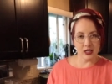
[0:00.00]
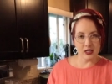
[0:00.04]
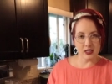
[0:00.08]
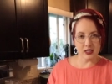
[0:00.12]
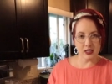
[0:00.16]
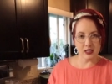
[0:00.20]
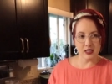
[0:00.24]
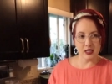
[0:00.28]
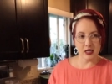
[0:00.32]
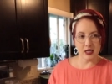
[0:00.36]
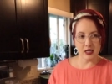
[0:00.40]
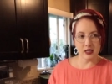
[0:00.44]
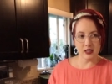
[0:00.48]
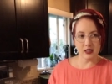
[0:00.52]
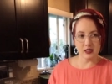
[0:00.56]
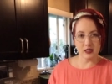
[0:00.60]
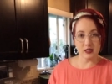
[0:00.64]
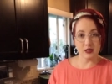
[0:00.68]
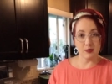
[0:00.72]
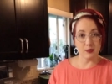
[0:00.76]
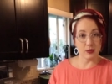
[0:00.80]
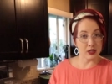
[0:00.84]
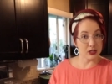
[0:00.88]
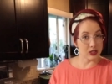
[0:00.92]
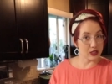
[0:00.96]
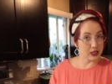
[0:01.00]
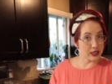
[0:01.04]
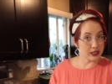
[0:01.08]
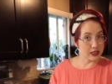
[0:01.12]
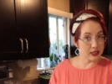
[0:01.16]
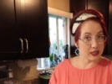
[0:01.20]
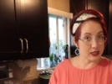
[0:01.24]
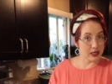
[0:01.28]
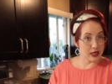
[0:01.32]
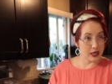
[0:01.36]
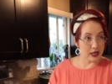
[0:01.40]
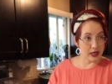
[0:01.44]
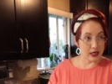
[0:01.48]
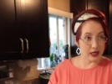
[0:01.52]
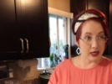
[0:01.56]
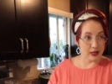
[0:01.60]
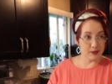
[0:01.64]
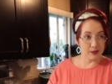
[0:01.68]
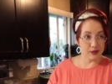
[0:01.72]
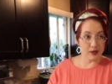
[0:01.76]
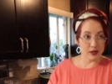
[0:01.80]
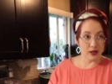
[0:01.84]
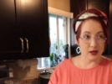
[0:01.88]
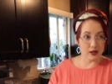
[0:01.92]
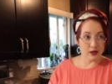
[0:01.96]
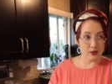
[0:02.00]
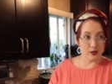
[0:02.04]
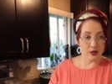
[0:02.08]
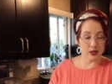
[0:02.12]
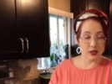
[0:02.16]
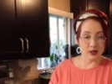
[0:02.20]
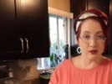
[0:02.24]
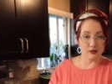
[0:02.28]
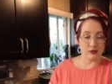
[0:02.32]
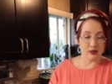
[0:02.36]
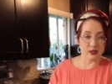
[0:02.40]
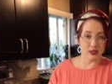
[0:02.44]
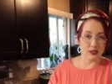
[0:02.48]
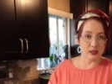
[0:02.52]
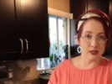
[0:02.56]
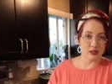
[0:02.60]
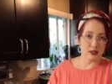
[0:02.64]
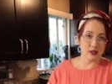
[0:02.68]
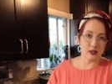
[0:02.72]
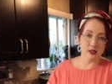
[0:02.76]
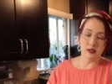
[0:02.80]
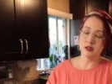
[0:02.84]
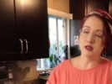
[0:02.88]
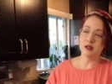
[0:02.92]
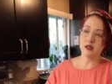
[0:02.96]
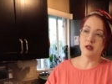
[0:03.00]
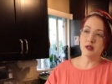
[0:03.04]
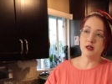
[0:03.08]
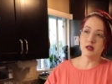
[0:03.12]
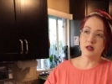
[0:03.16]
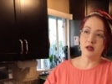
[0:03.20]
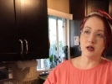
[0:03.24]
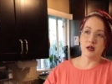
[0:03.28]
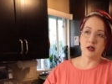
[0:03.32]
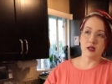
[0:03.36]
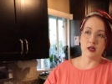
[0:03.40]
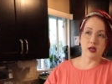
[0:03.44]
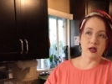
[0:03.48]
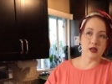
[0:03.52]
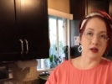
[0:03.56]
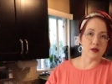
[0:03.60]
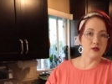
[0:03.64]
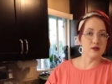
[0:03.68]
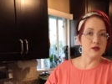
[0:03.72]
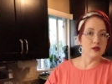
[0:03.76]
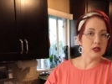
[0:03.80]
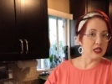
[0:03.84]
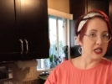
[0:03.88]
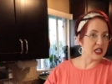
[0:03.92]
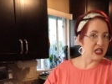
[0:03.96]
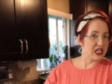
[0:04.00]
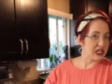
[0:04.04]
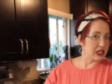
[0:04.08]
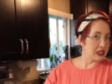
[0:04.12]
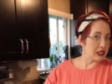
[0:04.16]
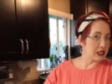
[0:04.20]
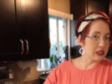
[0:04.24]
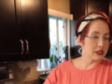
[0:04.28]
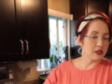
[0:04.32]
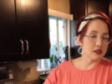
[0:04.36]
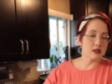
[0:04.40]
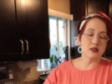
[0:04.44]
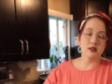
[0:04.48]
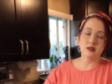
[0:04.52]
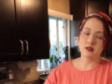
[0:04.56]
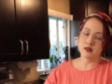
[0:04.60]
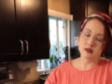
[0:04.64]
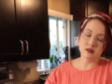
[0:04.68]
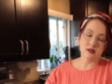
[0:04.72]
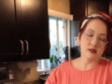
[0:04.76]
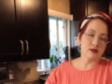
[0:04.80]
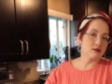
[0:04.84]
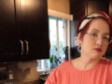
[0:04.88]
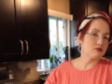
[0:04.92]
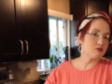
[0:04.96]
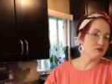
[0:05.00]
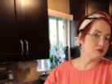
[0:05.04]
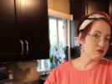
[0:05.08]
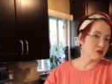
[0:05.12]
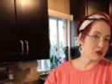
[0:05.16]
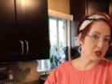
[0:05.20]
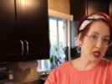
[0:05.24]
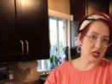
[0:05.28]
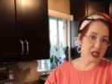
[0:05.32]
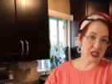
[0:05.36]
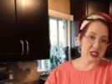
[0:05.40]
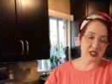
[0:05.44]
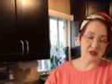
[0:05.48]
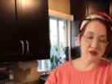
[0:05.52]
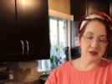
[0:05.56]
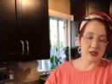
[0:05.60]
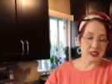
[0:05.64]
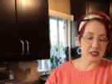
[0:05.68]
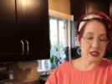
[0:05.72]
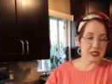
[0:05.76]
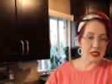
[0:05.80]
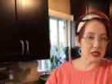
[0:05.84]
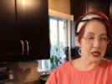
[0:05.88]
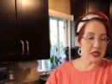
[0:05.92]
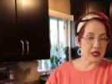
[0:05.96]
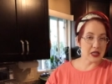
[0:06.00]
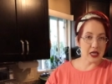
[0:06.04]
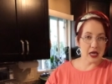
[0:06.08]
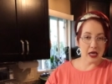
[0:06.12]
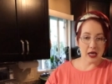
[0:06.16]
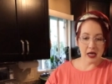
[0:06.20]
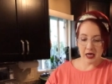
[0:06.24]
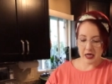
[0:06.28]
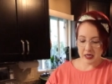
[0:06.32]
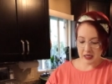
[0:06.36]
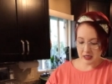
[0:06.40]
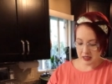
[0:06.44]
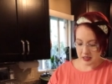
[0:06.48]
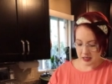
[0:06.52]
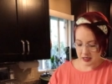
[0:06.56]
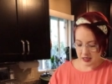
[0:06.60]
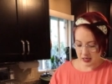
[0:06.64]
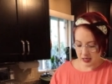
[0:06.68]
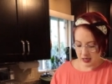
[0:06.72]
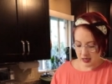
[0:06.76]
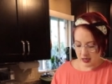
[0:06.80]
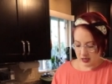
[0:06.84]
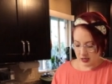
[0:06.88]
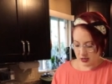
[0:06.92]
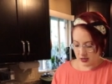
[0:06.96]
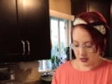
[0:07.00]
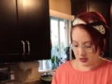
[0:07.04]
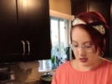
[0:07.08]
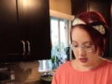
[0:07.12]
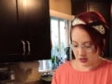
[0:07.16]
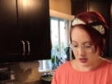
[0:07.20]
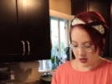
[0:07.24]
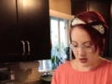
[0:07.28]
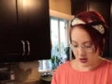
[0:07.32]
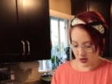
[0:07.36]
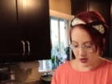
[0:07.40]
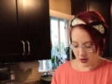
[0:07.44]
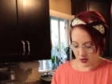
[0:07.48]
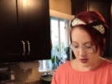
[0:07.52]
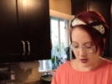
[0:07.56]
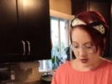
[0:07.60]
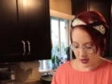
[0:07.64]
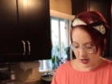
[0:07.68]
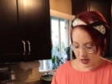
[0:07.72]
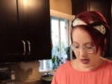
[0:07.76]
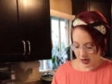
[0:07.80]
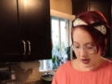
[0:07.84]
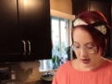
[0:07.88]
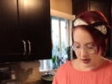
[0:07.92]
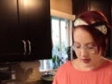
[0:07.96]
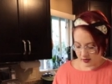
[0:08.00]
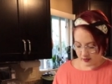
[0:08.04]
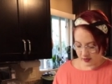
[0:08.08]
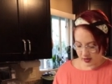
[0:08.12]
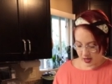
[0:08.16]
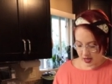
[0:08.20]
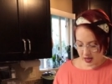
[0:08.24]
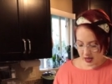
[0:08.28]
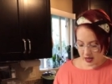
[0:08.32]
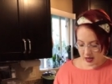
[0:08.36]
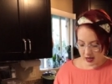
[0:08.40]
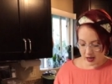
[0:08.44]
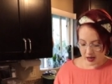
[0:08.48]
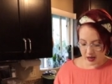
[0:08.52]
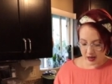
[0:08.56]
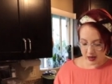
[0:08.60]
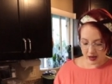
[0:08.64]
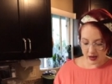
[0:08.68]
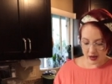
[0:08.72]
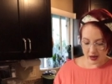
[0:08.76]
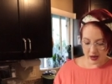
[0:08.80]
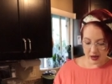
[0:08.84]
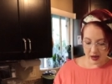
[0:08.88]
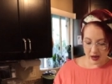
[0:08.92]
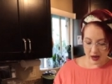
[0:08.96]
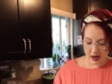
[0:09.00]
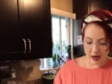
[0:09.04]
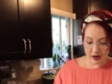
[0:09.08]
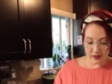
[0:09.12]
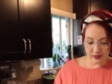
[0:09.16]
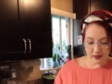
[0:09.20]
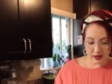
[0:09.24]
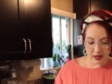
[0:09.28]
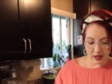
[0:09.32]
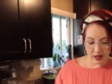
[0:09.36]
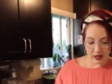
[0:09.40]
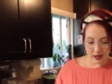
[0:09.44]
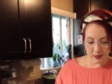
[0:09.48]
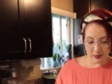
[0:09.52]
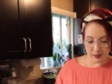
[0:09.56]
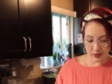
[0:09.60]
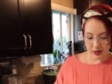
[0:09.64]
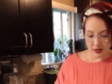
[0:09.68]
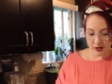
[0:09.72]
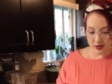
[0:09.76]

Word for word: because it takes much less time. The other one was a lot of kneading activities like that. So I have a half cup